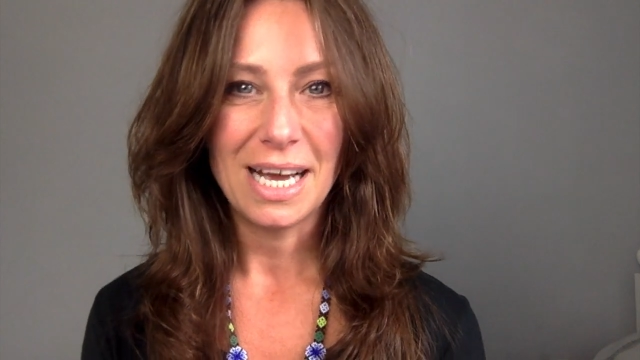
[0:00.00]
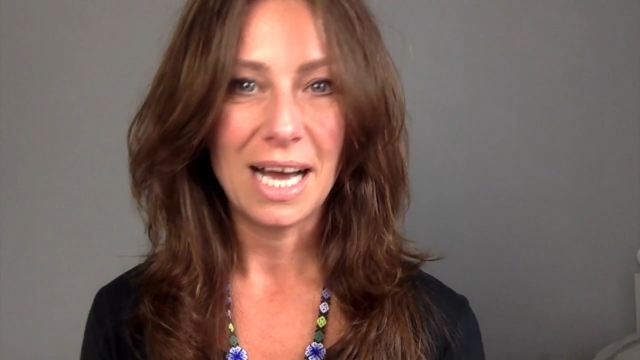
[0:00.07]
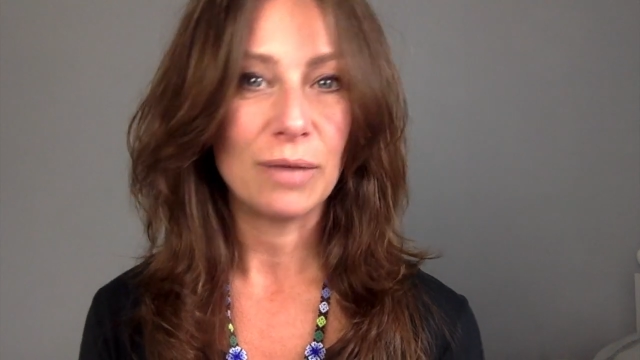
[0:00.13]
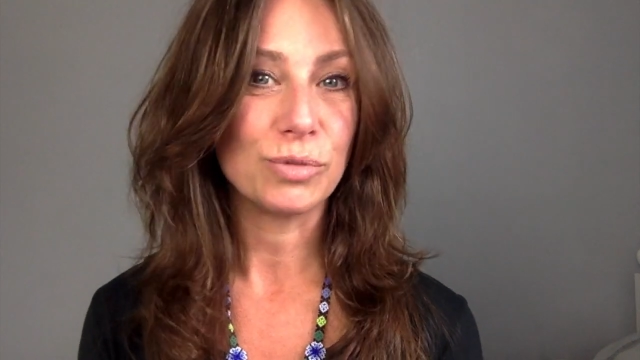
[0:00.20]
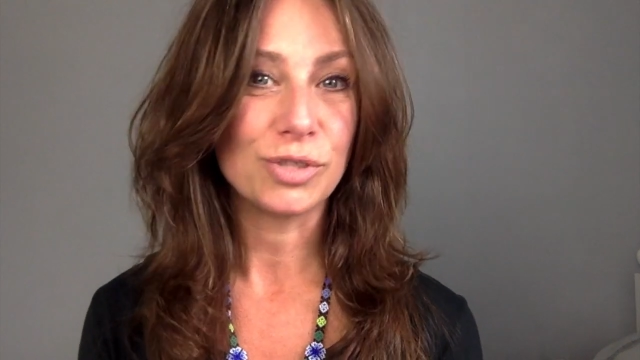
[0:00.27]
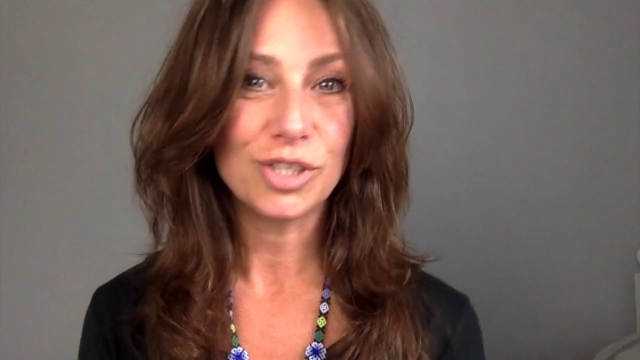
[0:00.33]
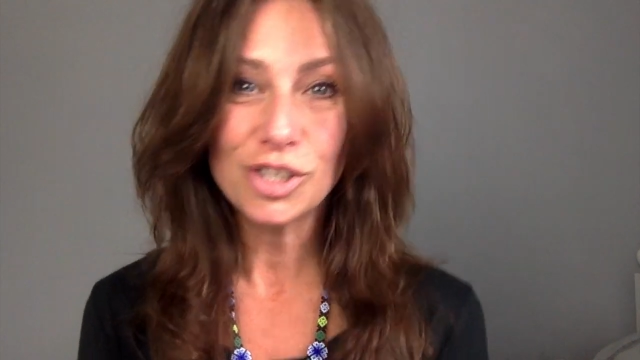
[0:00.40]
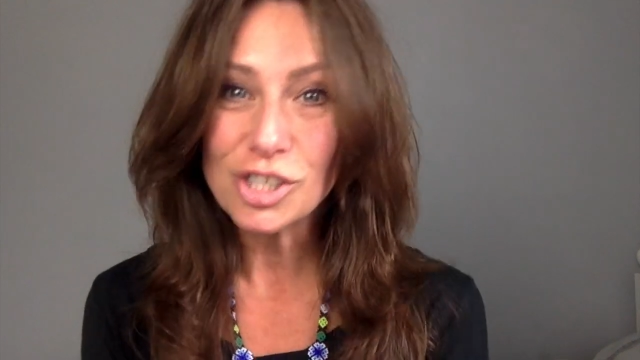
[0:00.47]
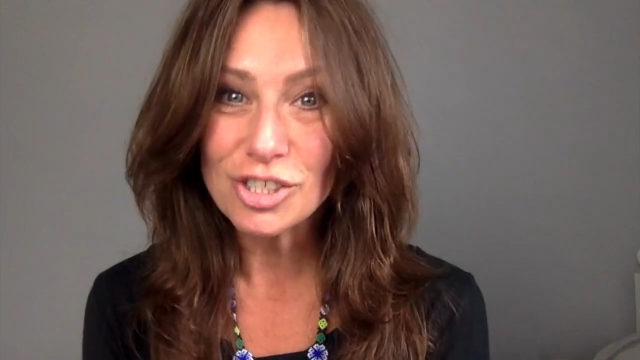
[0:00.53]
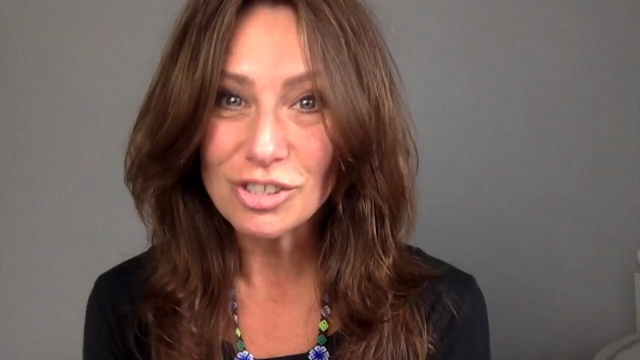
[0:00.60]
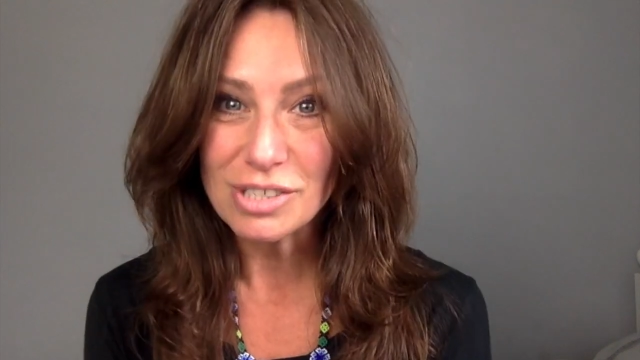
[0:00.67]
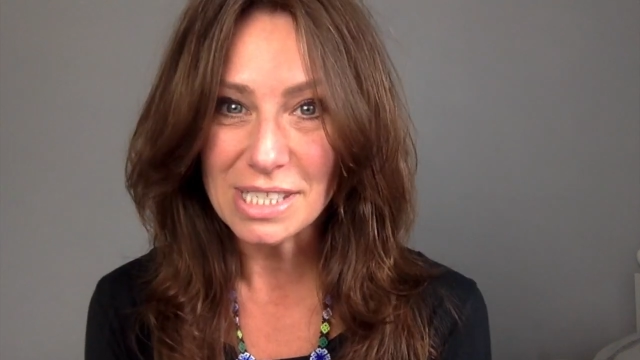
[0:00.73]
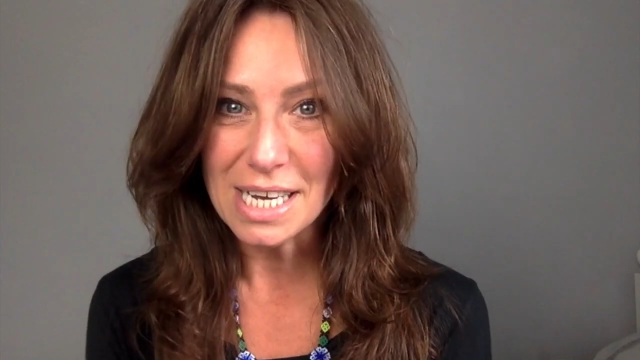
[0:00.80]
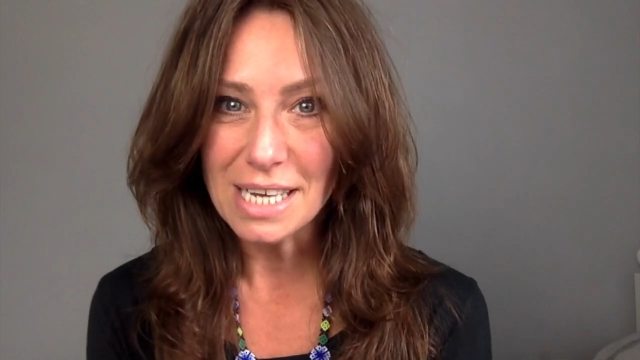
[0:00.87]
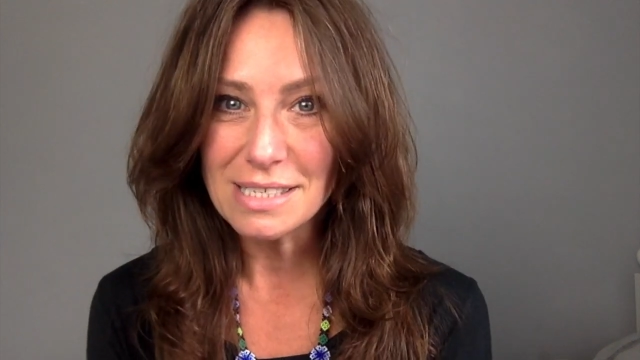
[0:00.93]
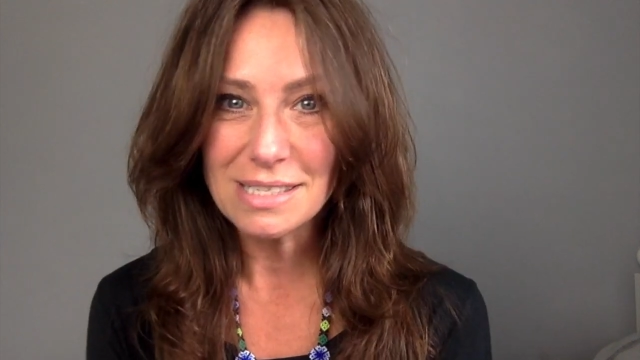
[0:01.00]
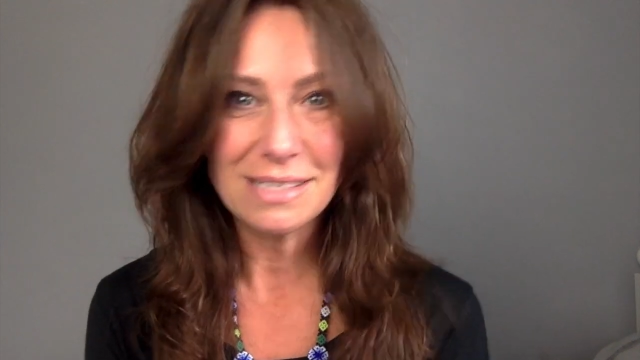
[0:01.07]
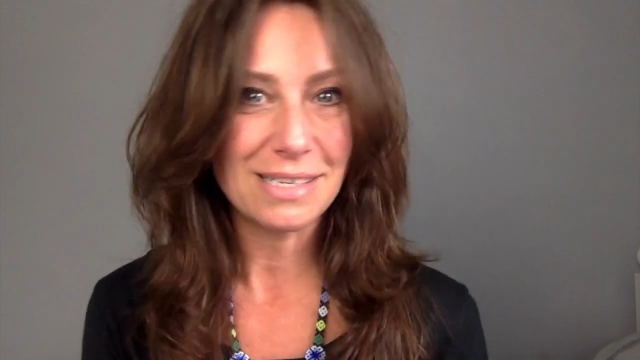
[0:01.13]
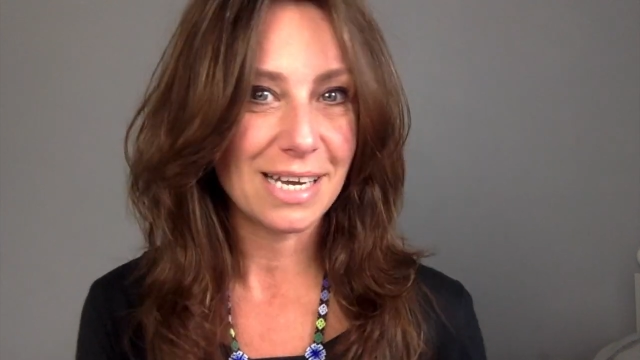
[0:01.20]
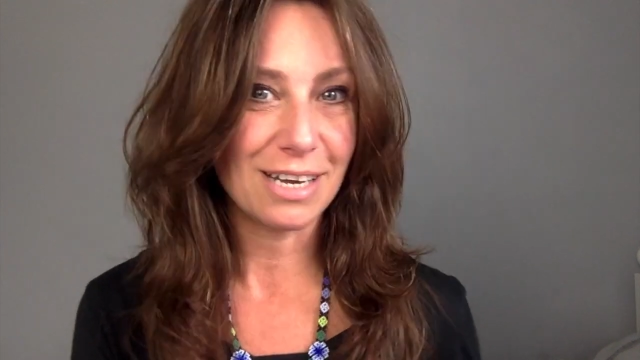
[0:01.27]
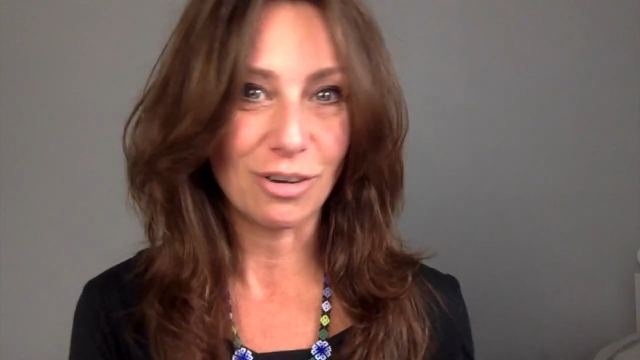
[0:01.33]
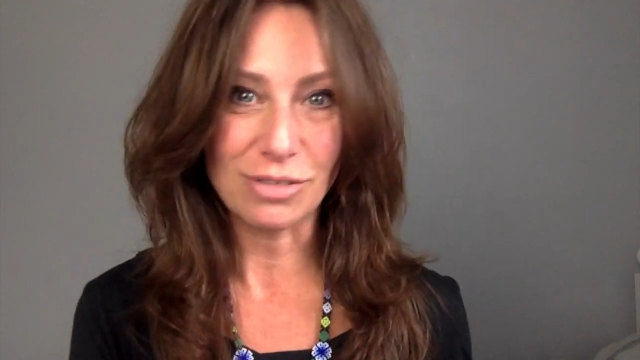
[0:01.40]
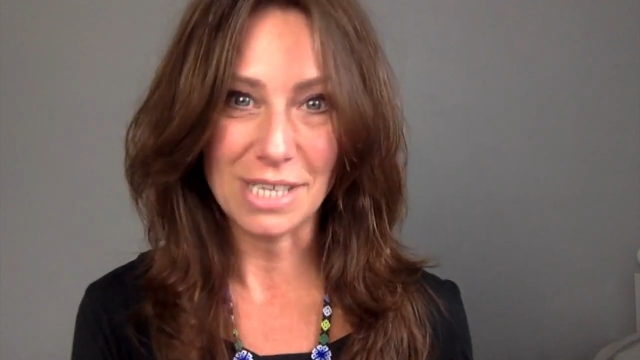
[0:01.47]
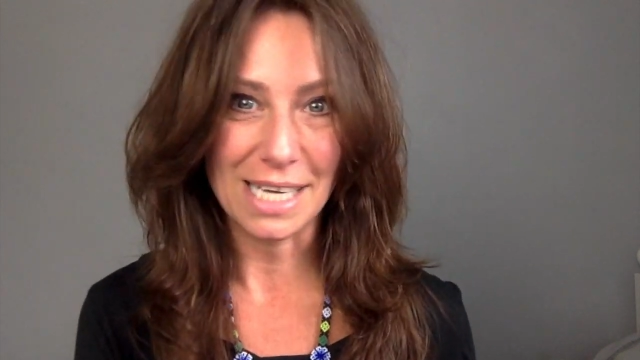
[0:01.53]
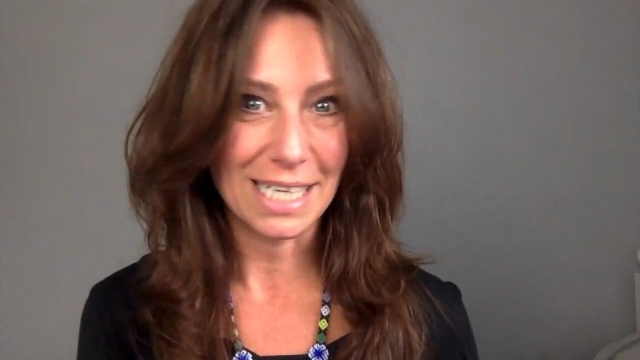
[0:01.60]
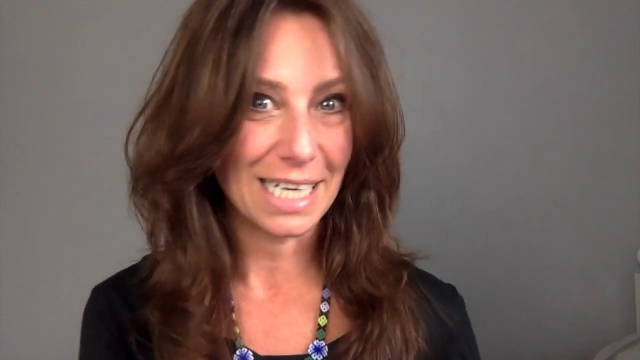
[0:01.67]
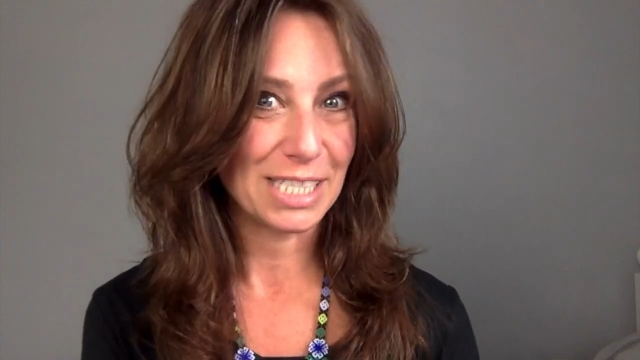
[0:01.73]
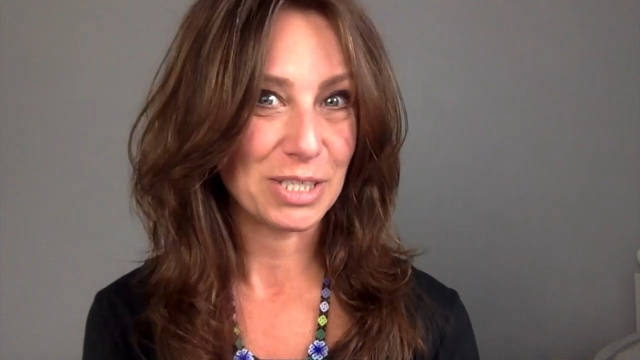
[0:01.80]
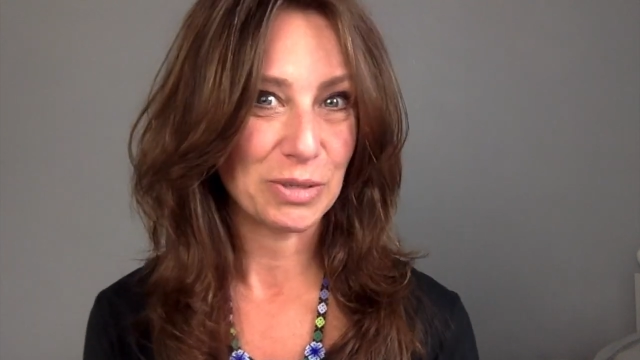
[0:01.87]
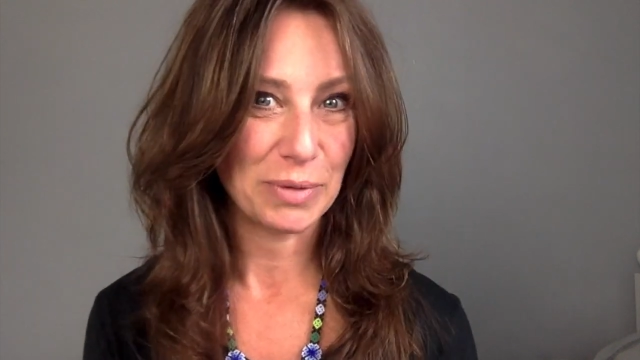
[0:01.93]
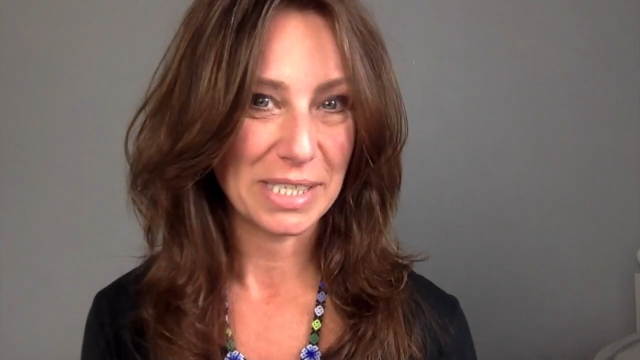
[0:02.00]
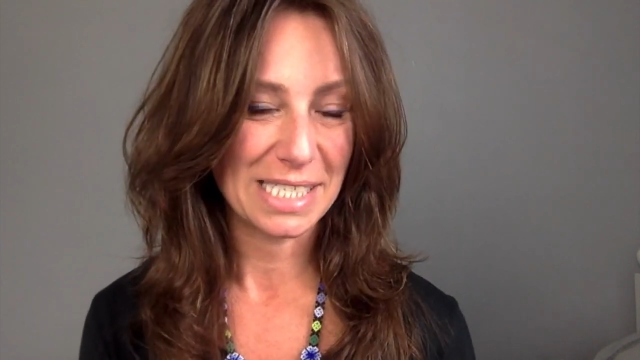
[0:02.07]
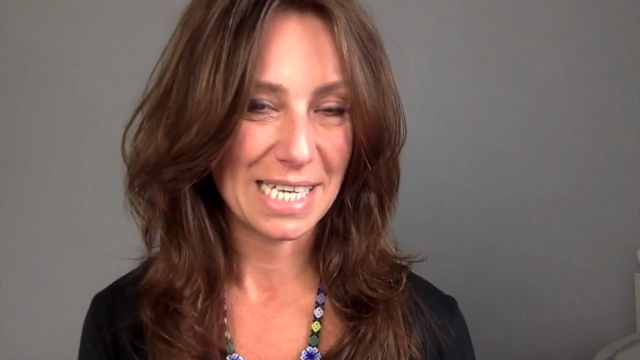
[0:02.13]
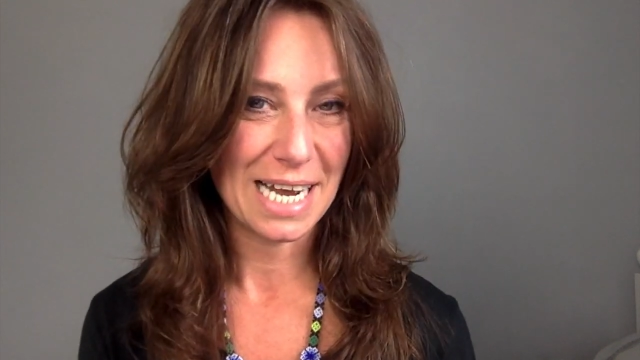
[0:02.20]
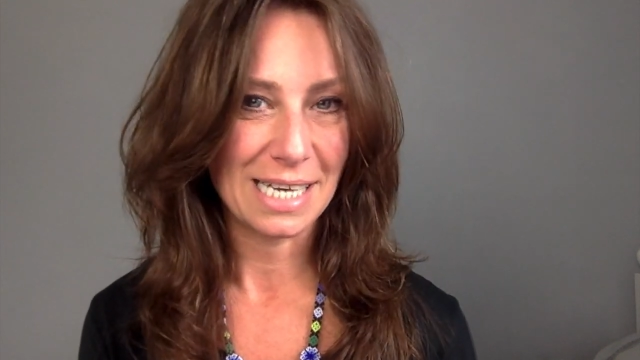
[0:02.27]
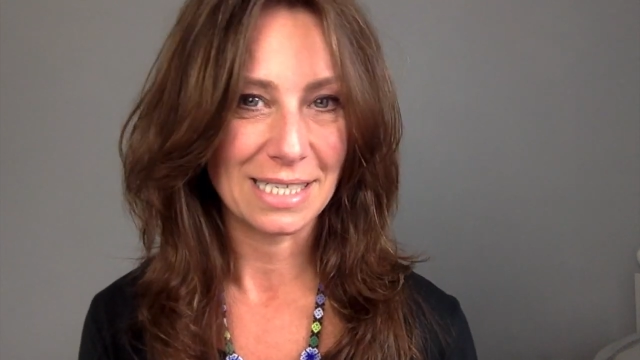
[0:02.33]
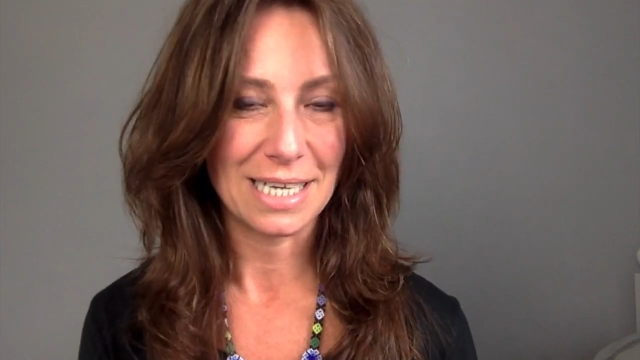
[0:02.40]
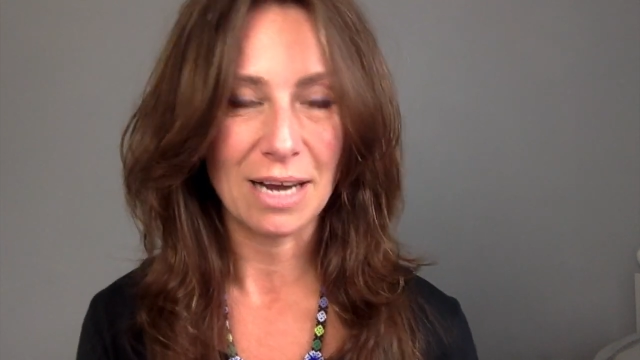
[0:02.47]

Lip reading: and was such a success, it got taken into the West End.